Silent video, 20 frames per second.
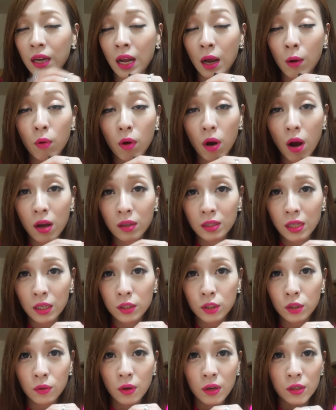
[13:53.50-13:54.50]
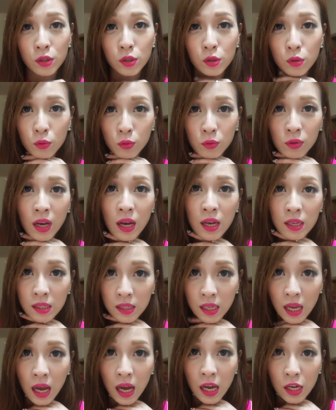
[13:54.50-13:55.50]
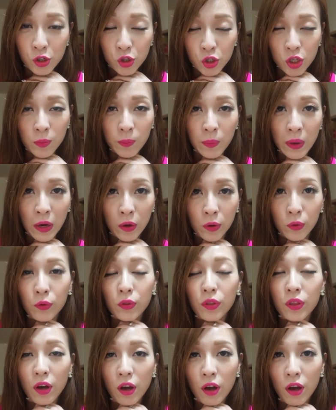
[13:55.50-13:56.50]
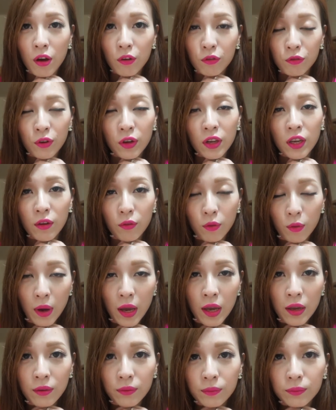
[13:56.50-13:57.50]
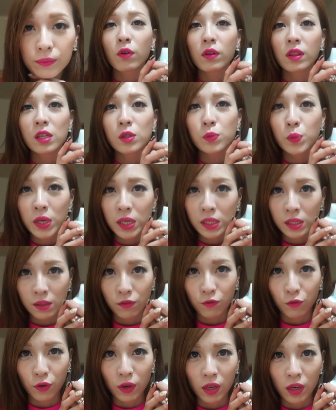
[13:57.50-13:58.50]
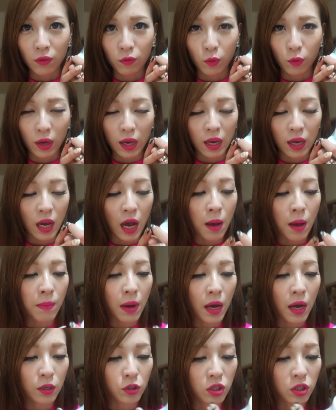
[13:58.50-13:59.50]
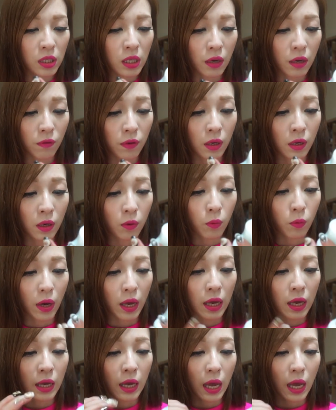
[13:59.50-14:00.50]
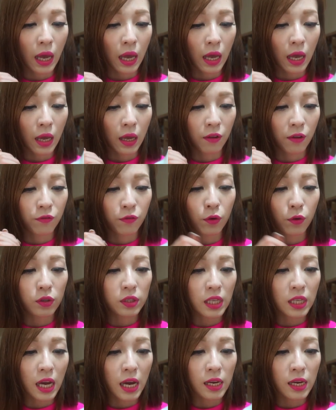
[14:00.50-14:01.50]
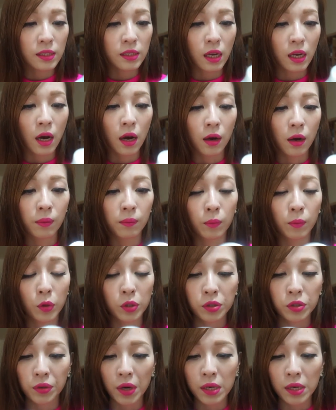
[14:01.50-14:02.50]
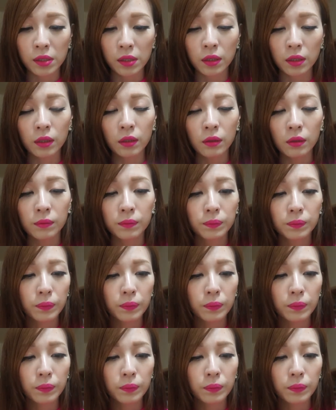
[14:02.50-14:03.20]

and I will contact you as soon as I ship out the free giveaway. For this week's free giveaway, I'm actually giving away a full-size um, moisturizer,